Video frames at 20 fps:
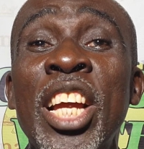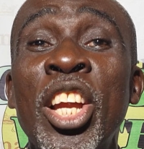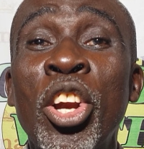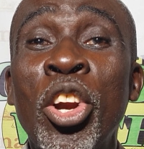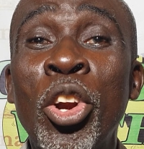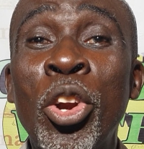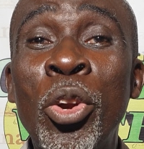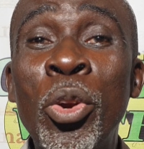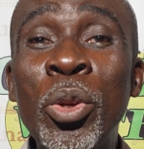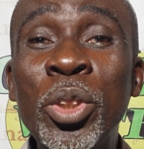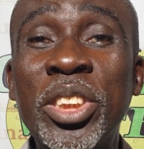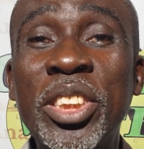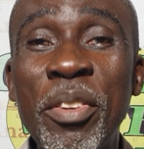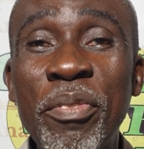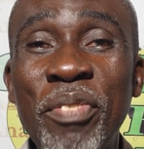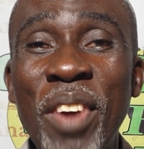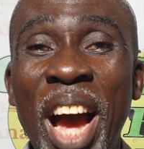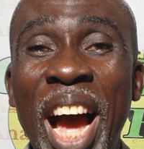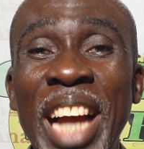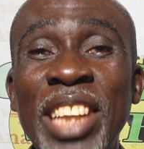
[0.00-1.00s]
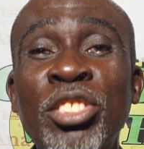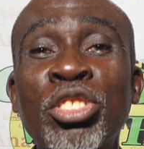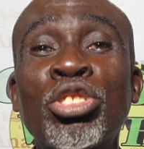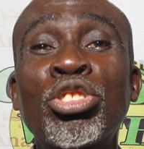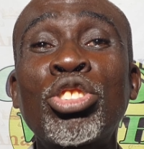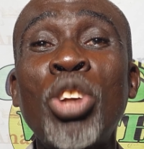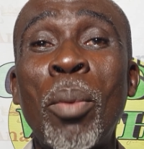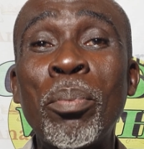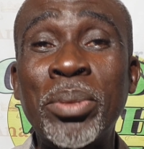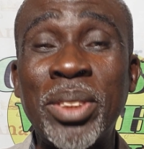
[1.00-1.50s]
Lucifer has
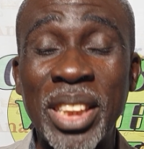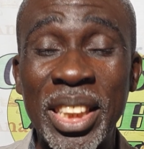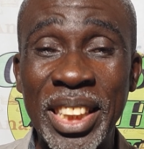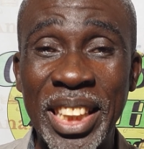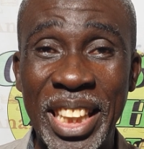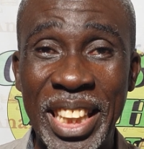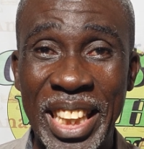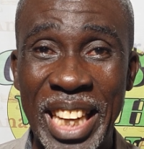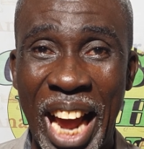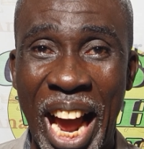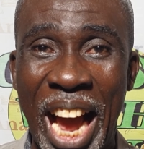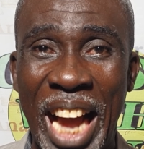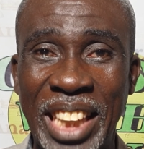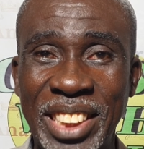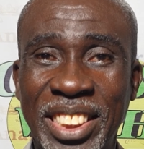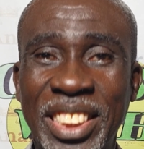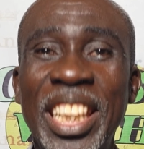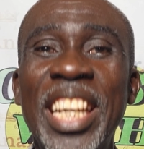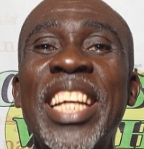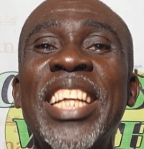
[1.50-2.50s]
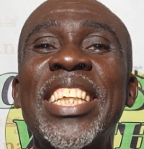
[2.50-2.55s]
something in us,